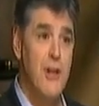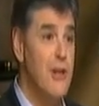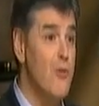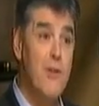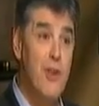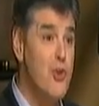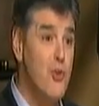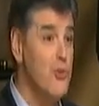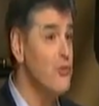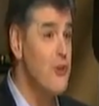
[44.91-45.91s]
You're in the
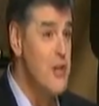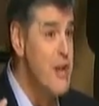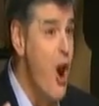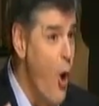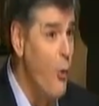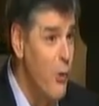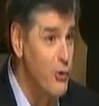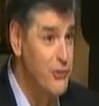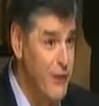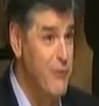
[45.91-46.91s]
news
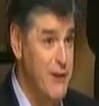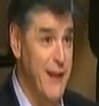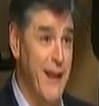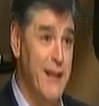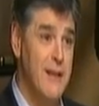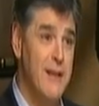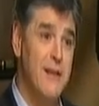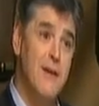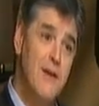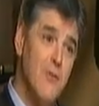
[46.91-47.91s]
almost every day.
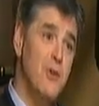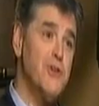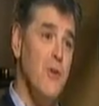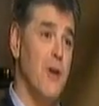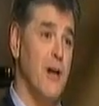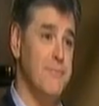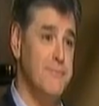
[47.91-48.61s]
What's going on?